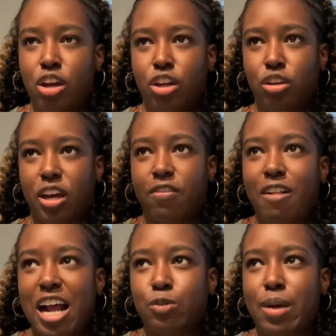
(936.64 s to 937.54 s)
do like
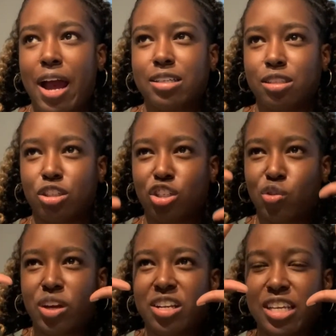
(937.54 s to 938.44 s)
flashbacks and the
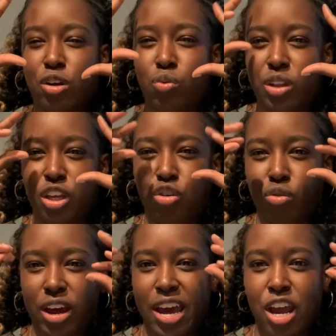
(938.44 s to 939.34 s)
screen is like really
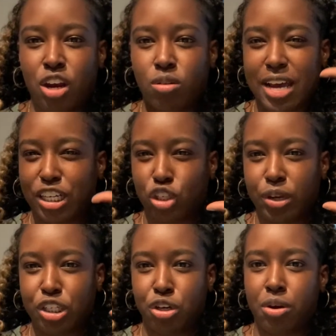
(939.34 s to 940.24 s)
gray, no
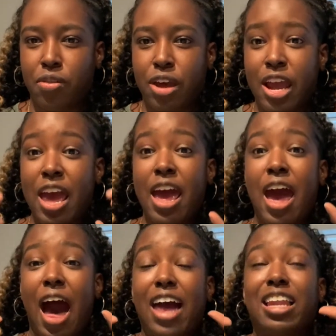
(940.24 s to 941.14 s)
saturation, no nothing.
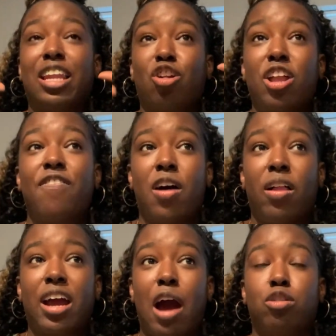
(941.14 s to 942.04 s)
I literally felt
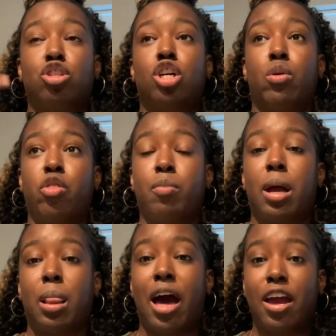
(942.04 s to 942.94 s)
like I was going through my
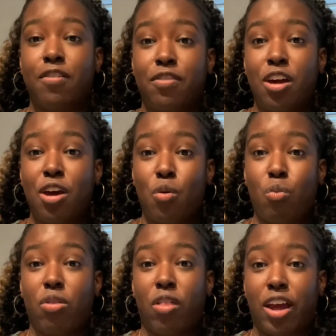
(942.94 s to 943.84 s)
life
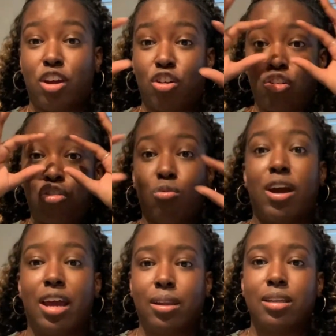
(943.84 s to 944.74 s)
with like
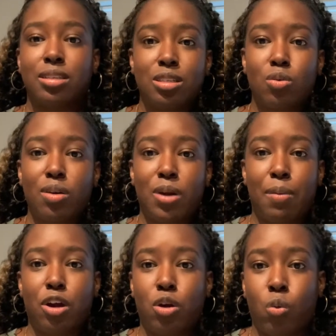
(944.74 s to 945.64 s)
gray lenses on. When I
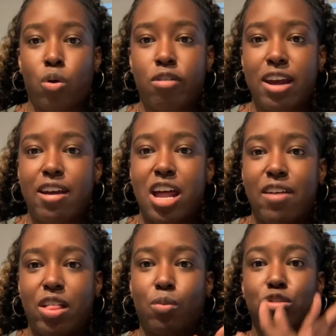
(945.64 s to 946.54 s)
would go to work,
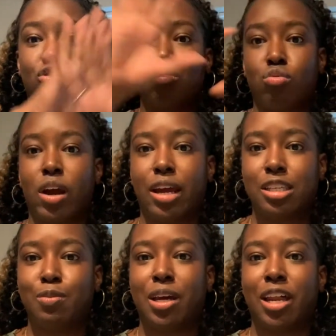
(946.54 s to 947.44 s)
everything was gray
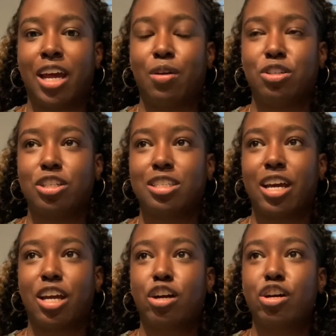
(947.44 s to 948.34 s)
to me. Like, it was just
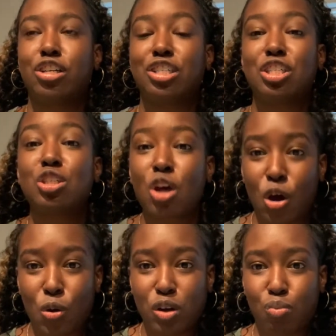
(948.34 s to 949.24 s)
like
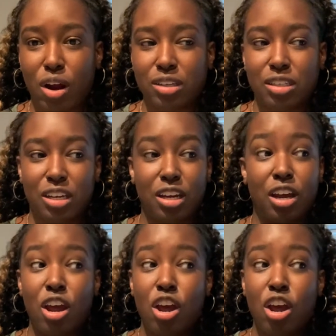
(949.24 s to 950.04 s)
so depressing,